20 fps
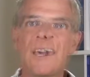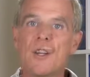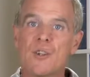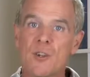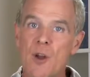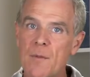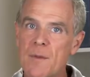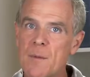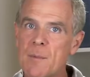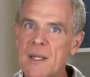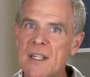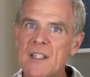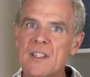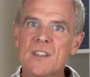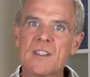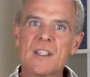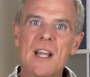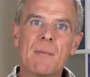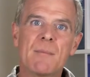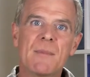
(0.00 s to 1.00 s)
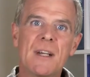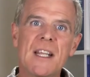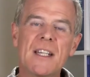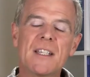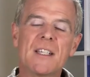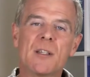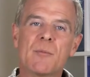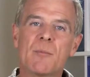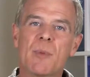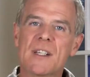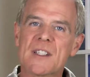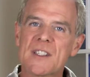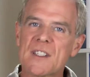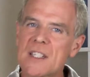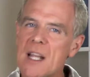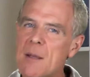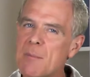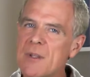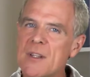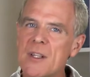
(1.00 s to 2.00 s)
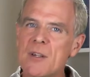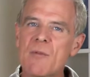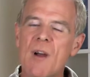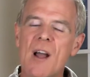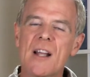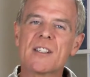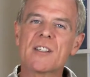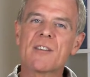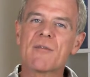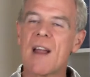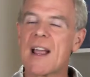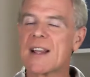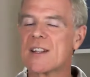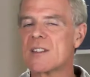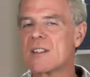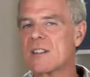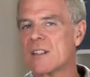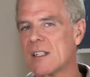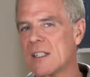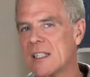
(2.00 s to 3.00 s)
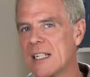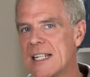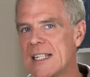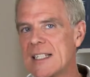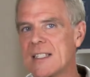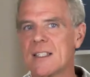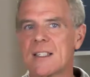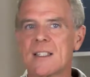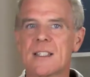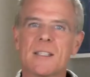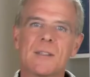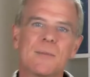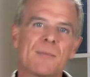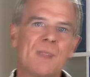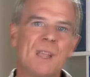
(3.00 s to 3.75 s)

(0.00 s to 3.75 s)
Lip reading: Not the biggest step needed, but a step in the right direction at least.